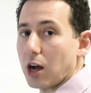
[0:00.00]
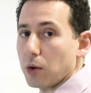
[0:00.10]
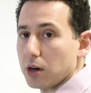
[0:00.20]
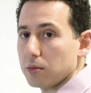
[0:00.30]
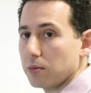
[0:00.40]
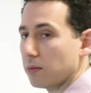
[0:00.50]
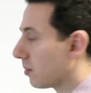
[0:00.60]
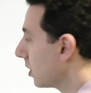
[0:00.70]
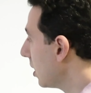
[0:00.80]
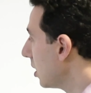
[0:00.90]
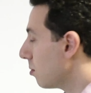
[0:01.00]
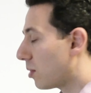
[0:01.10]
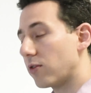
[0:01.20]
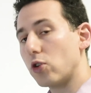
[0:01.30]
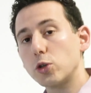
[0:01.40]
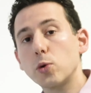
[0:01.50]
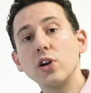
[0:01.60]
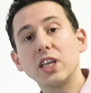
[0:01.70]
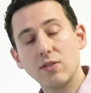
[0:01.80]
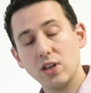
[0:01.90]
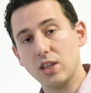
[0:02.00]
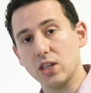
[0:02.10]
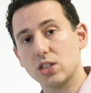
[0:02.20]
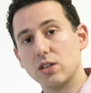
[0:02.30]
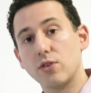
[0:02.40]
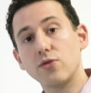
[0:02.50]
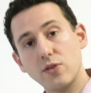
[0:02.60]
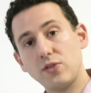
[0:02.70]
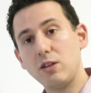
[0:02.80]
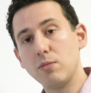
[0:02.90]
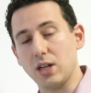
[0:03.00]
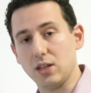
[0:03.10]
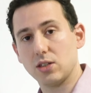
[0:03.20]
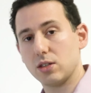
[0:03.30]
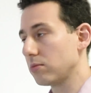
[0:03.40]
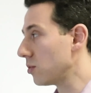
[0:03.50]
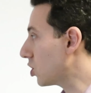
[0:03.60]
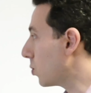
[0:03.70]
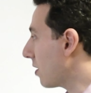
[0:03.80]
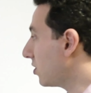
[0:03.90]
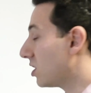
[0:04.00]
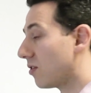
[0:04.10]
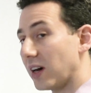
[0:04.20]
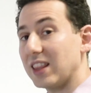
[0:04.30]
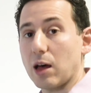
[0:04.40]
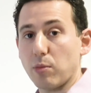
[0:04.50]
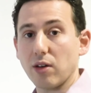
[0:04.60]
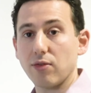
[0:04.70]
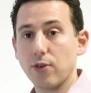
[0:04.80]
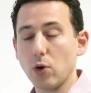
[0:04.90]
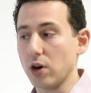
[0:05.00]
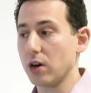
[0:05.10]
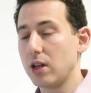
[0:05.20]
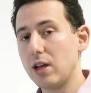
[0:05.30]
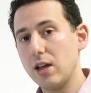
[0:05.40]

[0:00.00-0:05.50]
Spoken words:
hour. But of course we're only giving this for 15 minutes, so we have to divide that by 4.